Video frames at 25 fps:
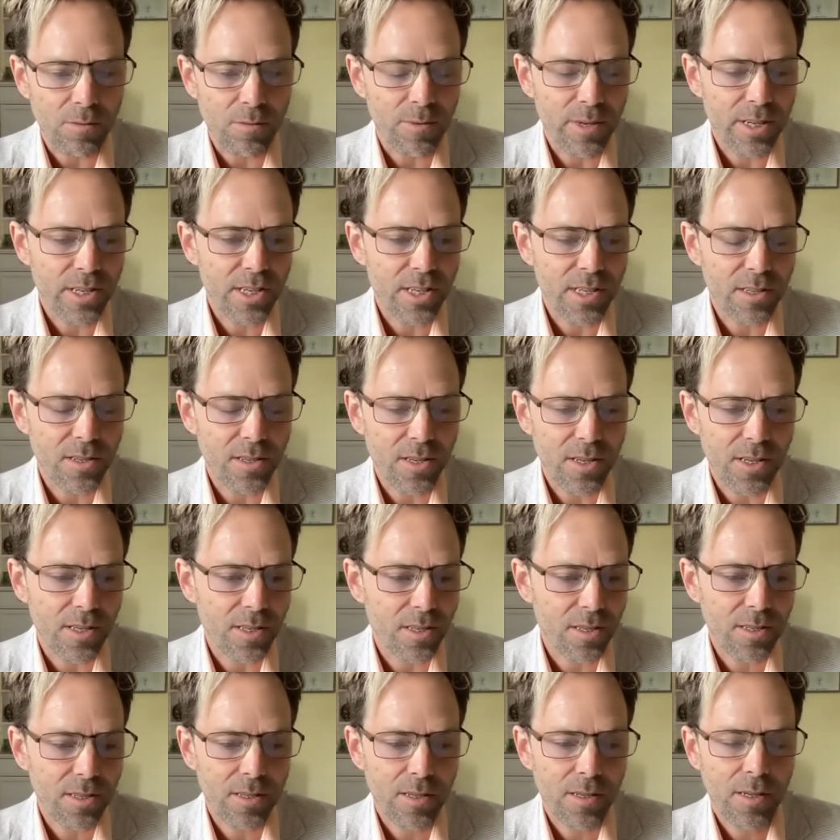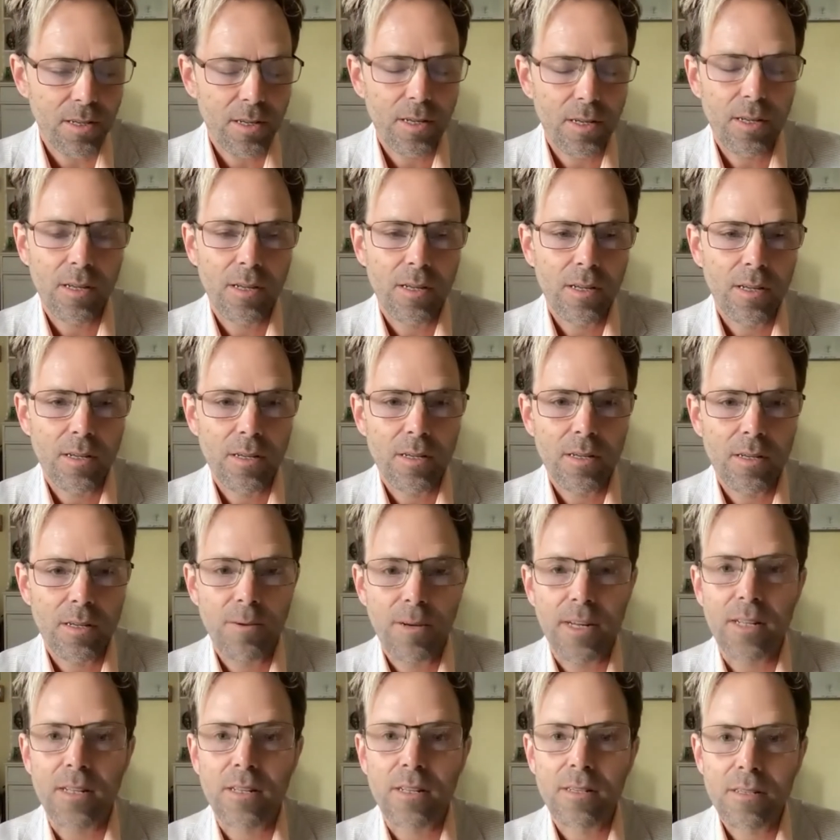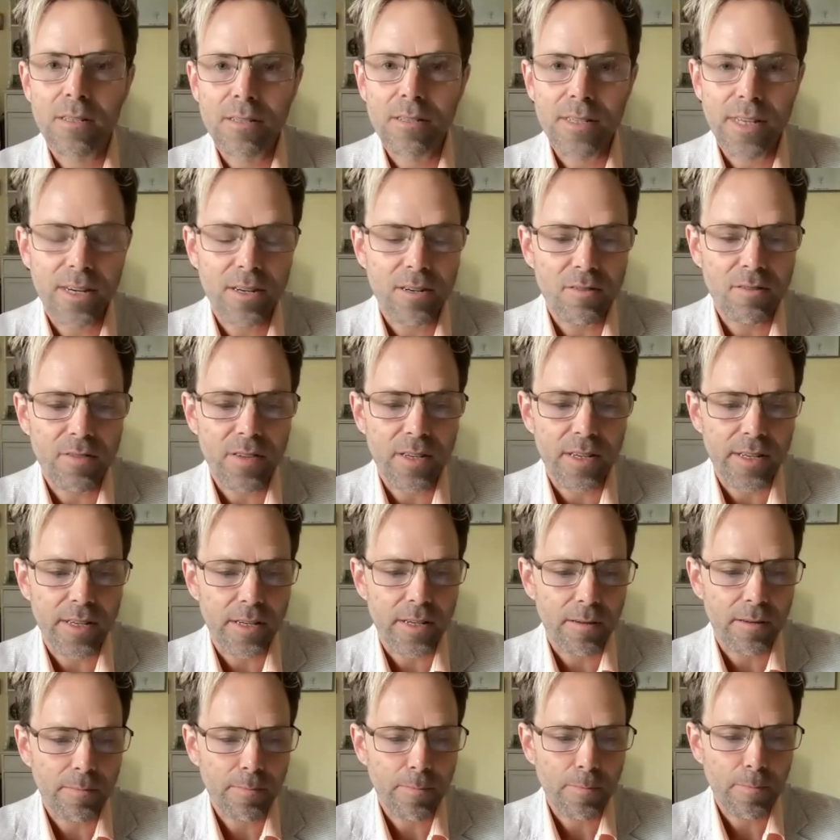which is just, well, terrifying.